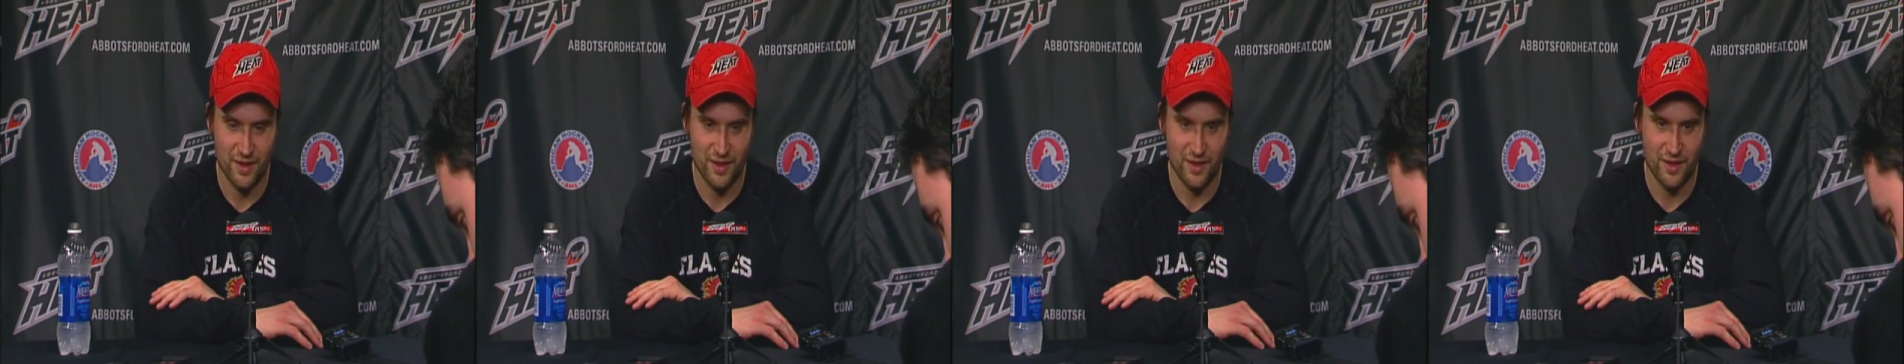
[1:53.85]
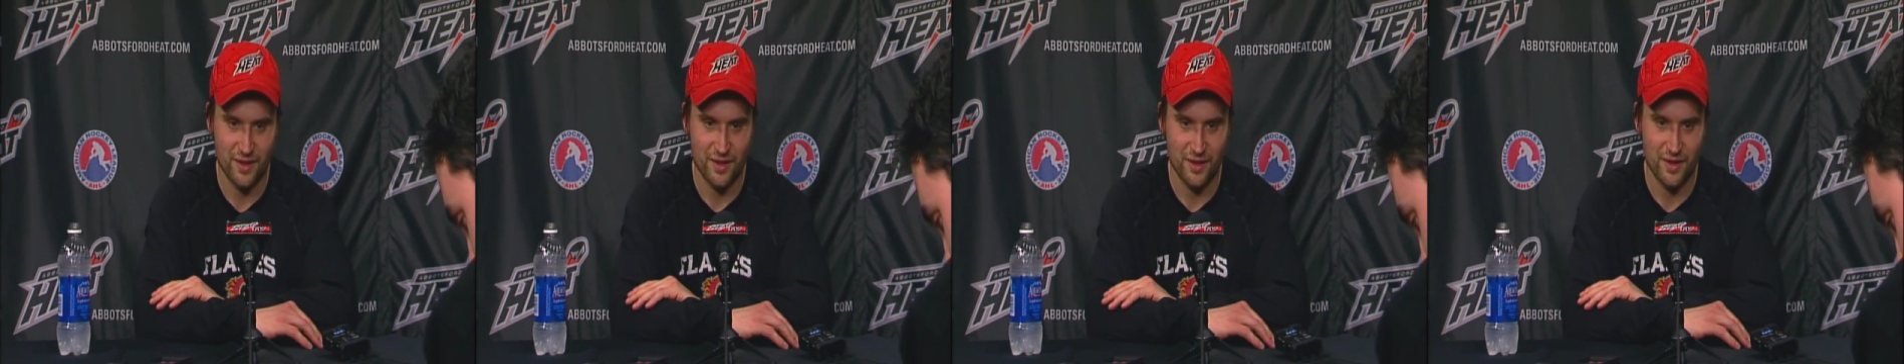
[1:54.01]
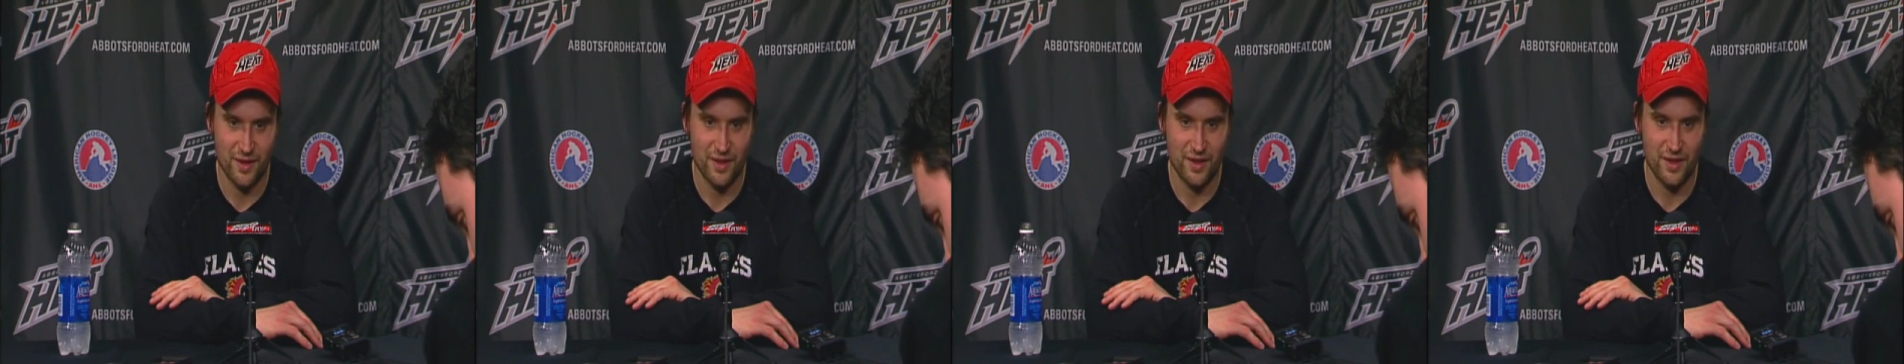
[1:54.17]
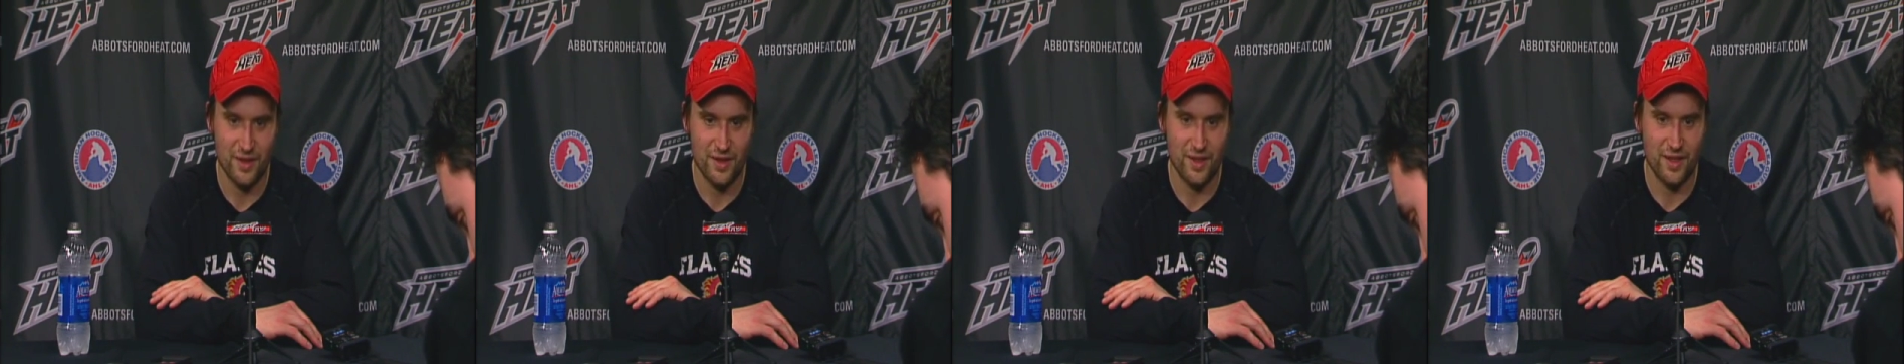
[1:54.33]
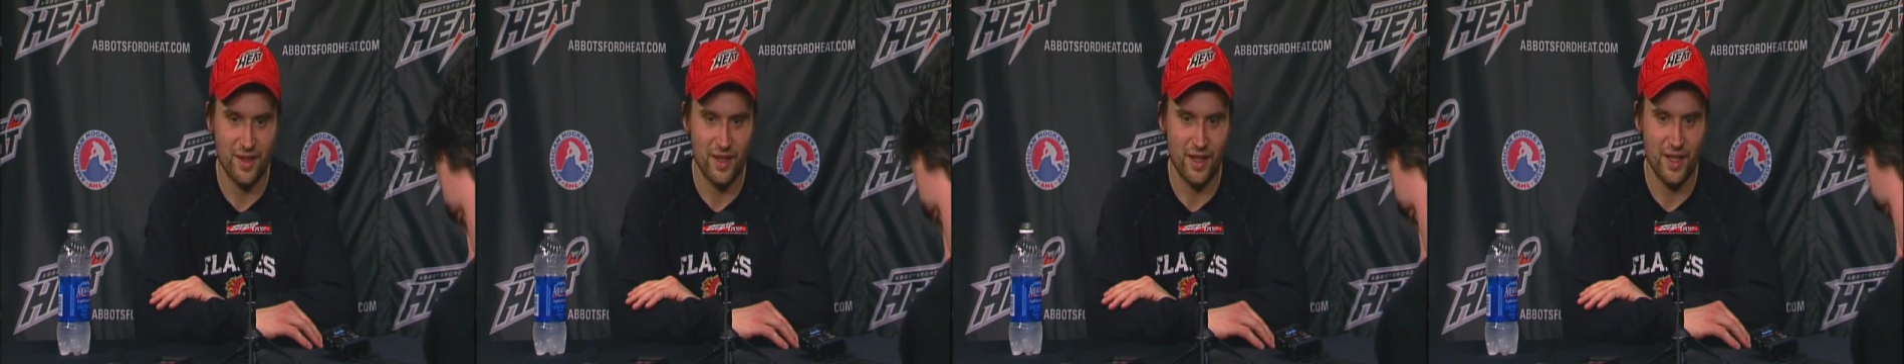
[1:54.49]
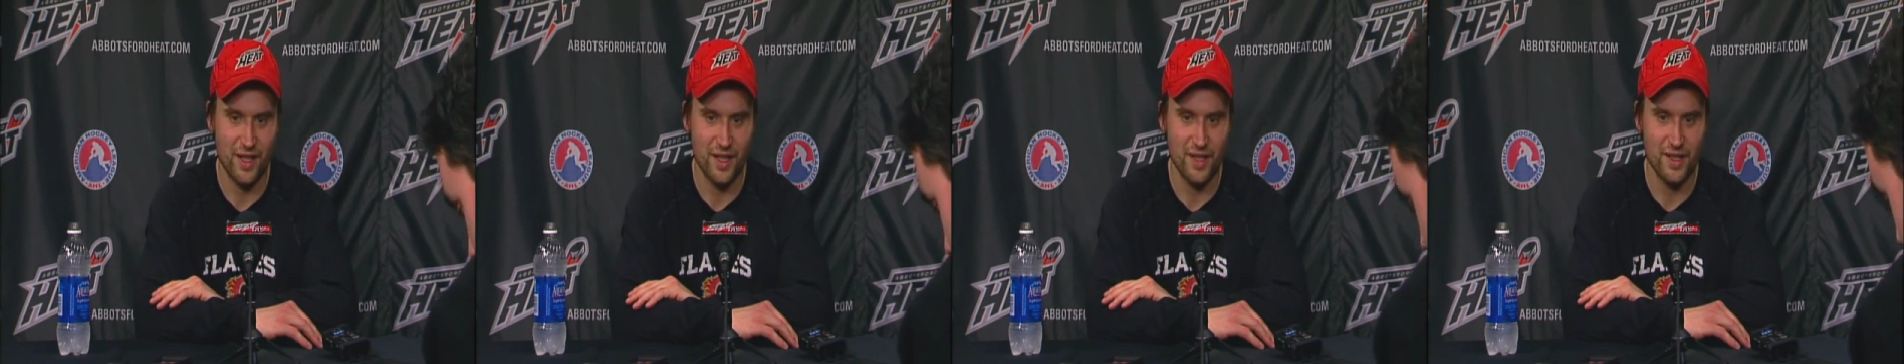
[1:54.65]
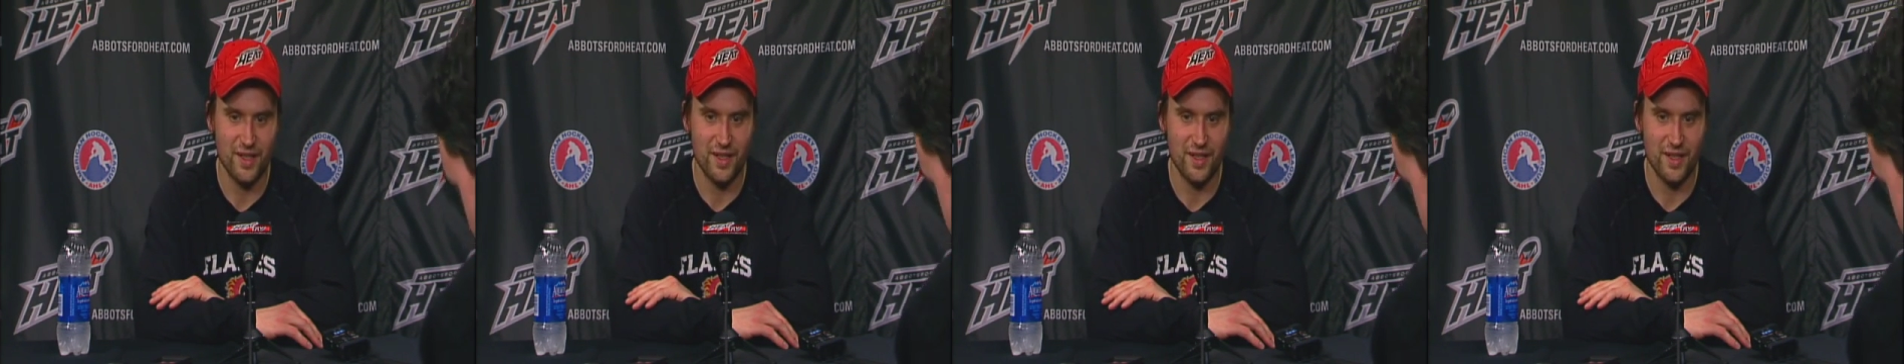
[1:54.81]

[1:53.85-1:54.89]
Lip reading: the